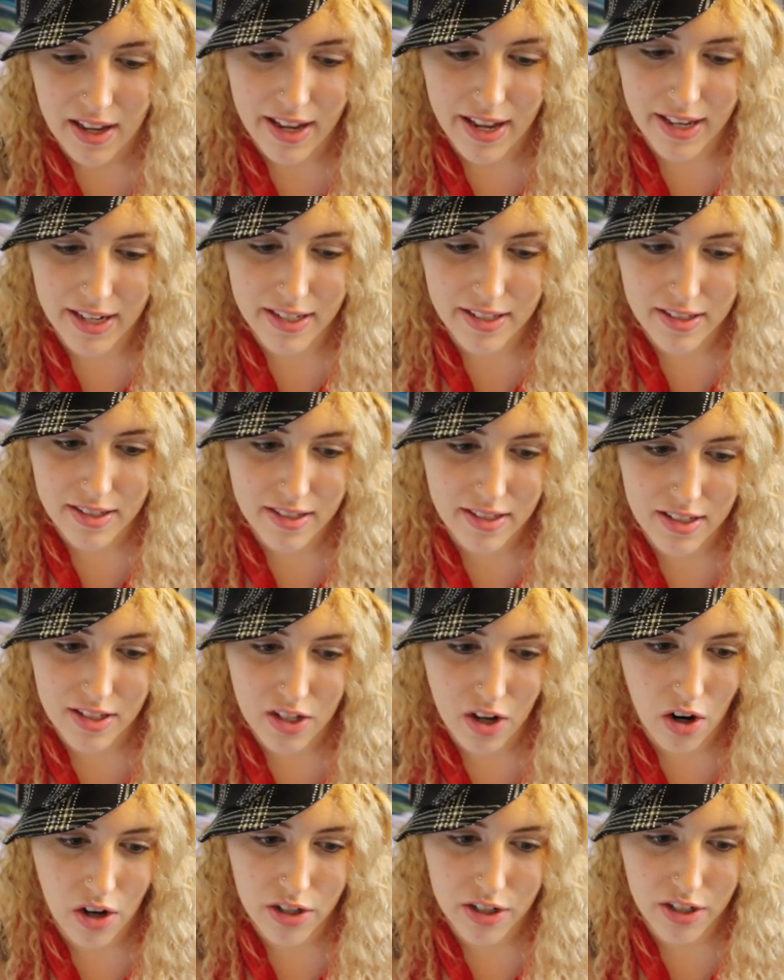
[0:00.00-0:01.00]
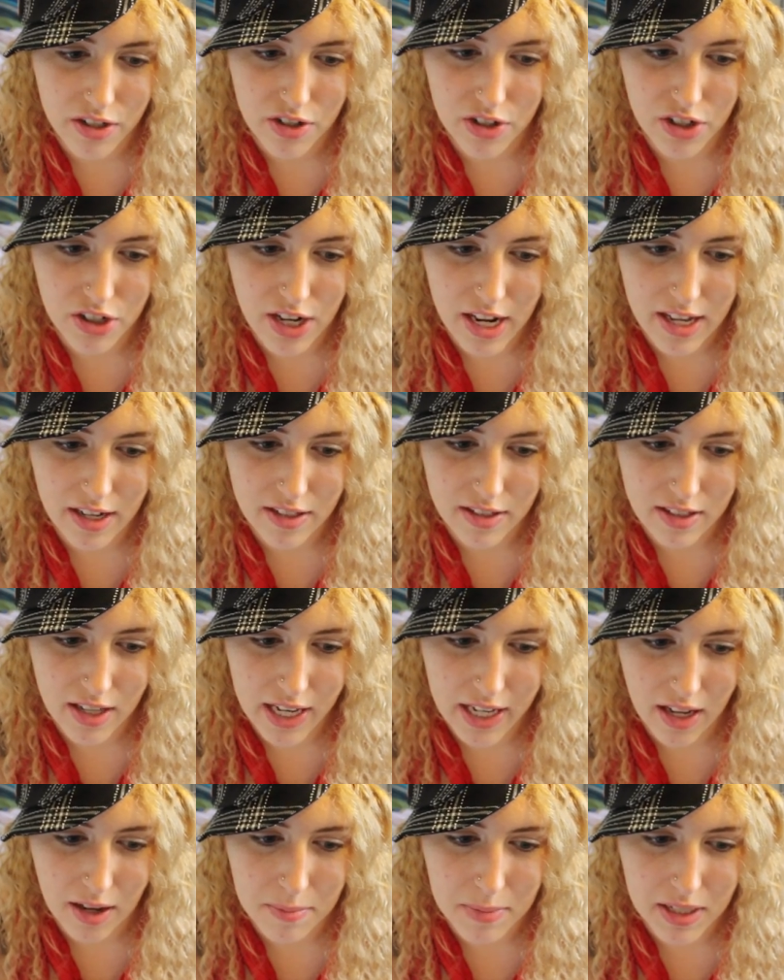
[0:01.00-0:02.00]
And it's hard to understand. It's
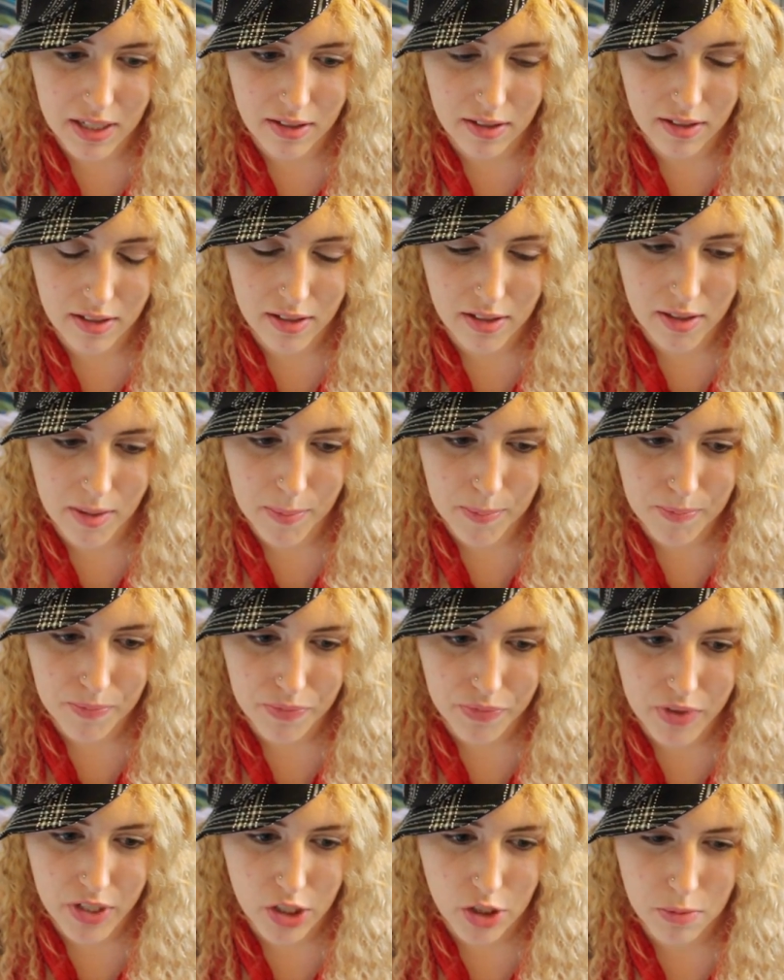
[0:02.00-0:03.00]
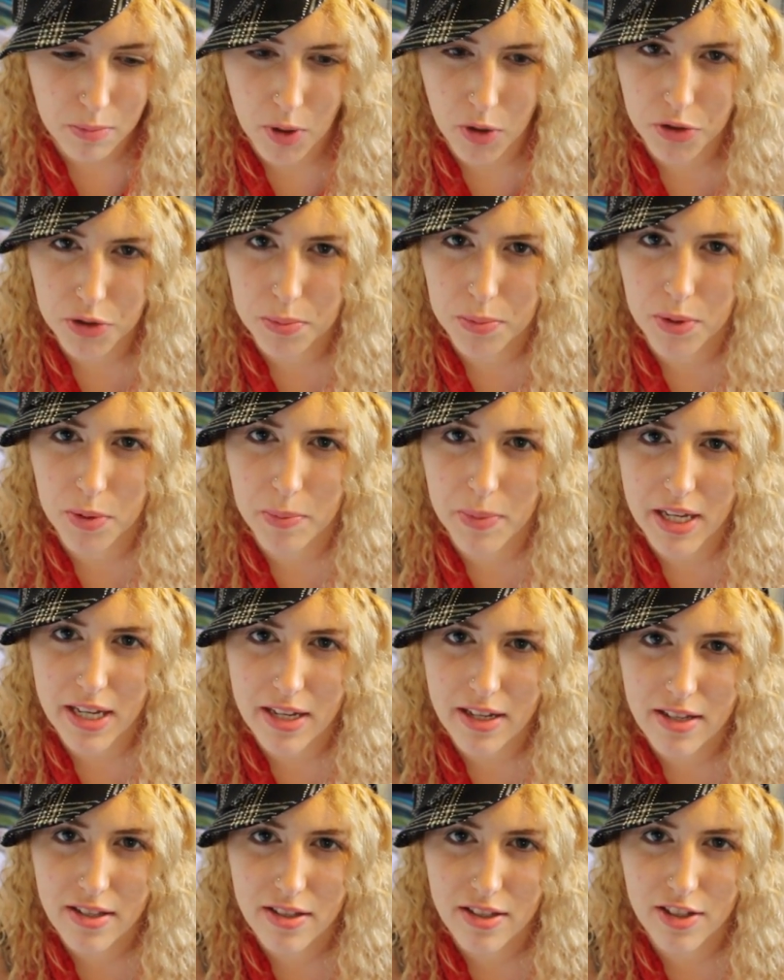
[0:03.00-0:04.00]
like I'm in, there's multiple
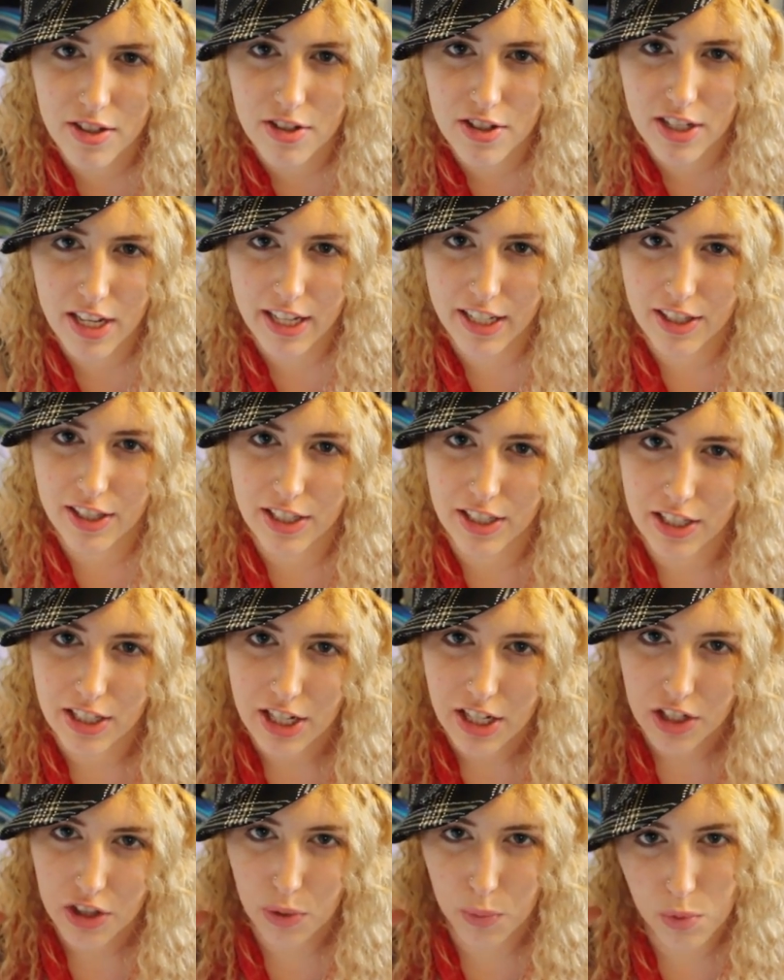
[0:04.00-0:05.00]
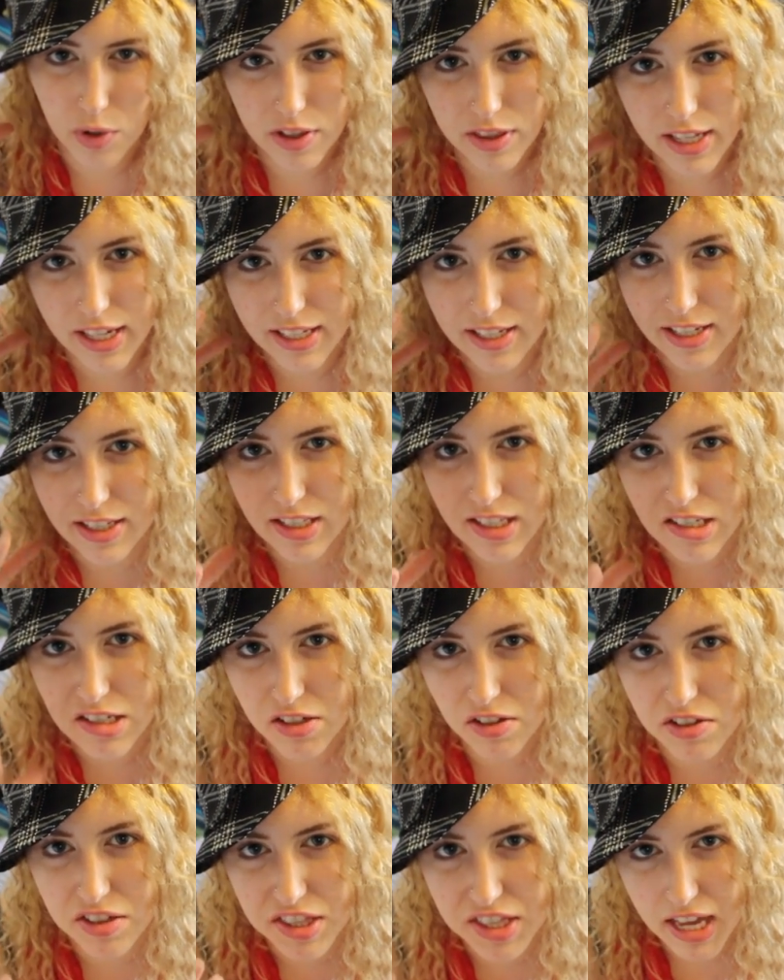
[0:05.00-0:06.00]
me's. There's like the one that can
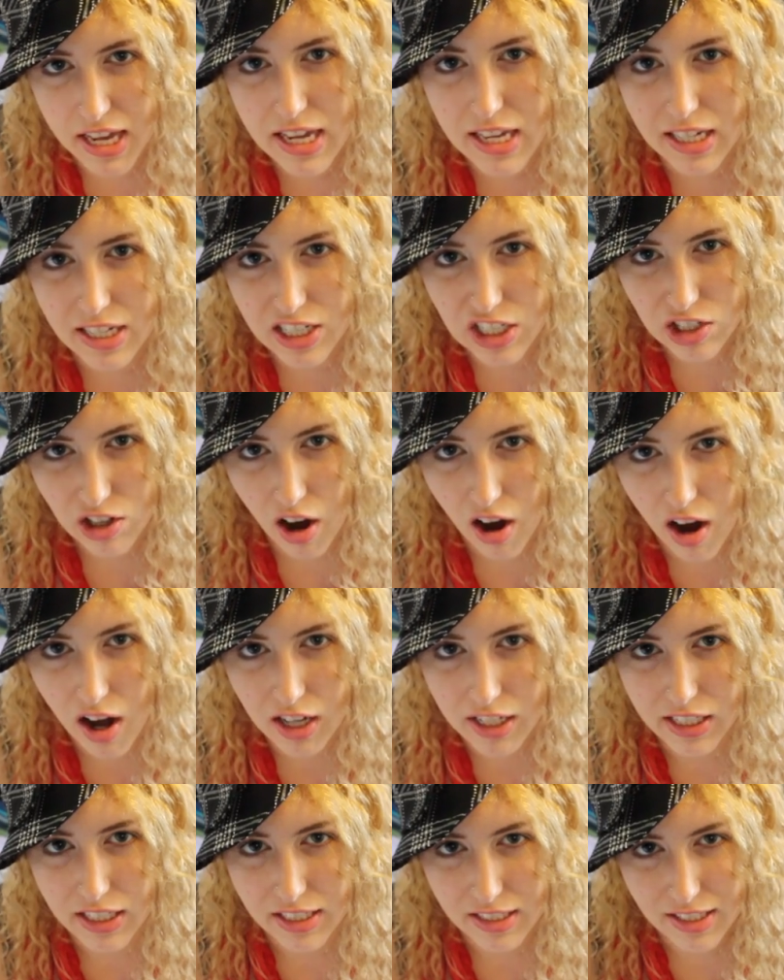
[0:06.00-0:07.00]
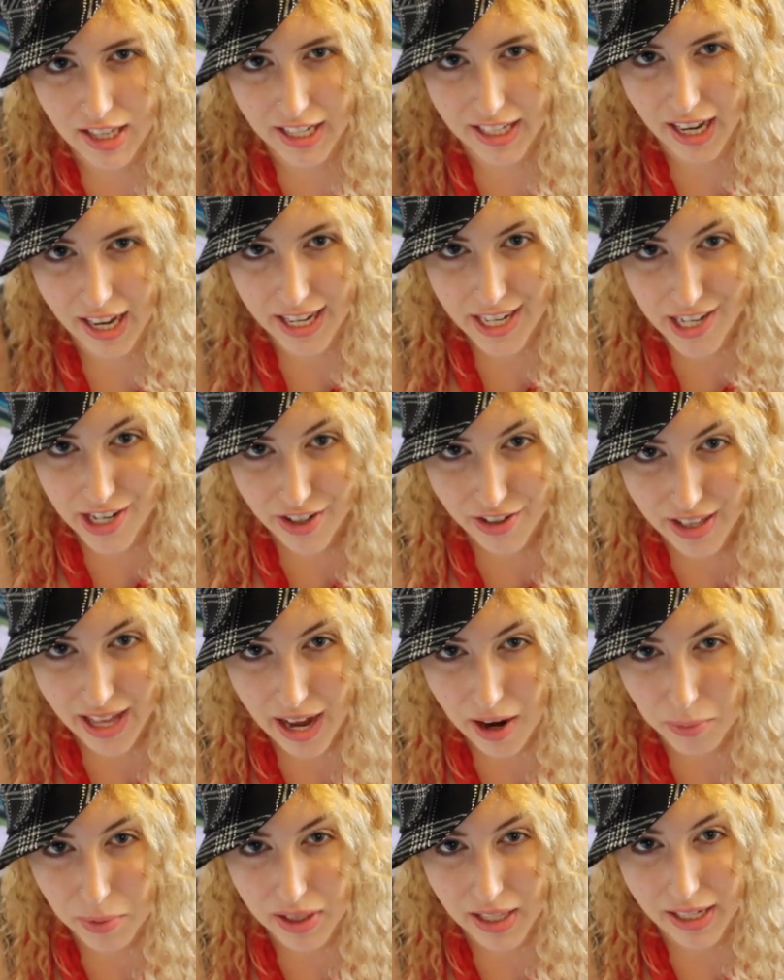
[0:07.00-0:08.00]
still think and talk, and it's like I hear
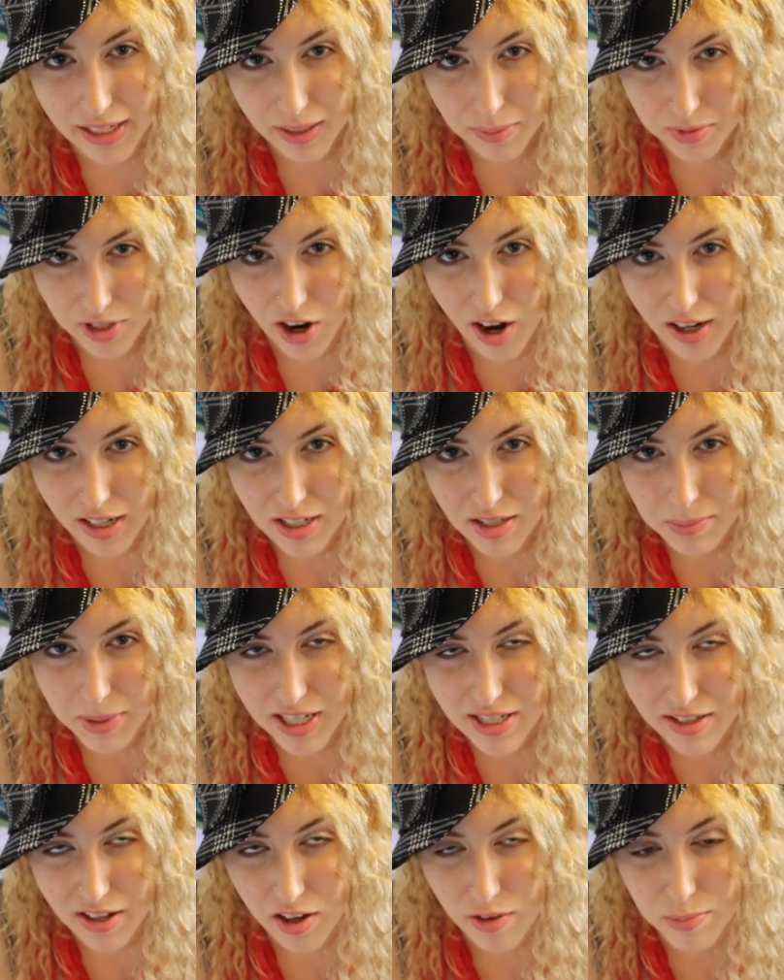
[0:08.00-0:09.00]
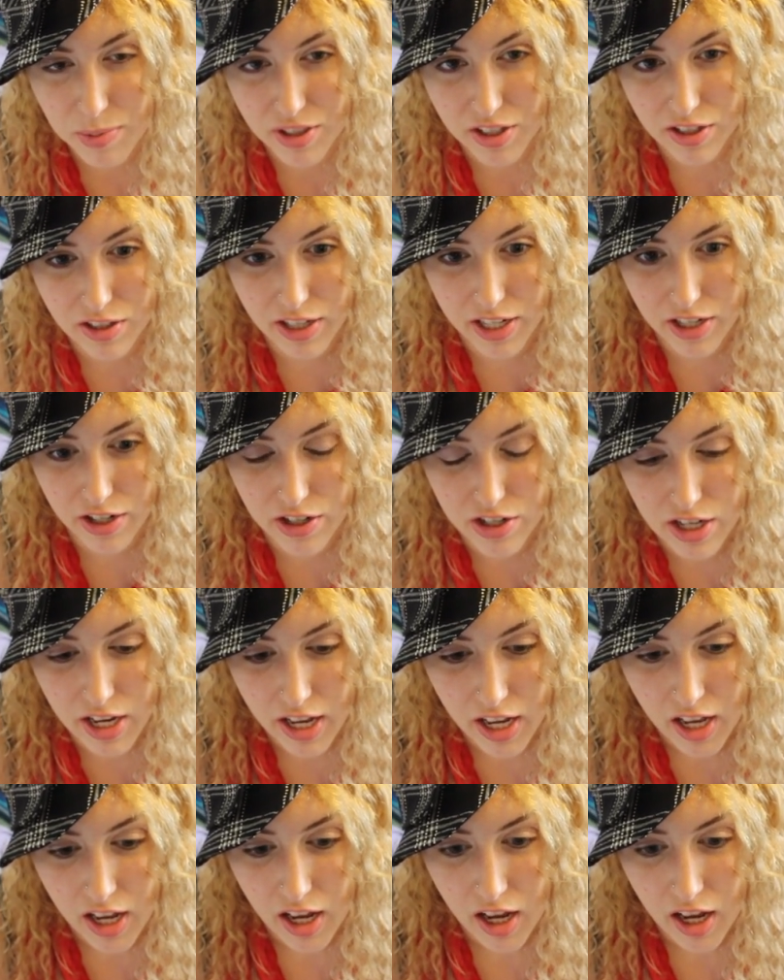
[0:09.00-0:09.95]
that one, like I'm talking to myself, but then there's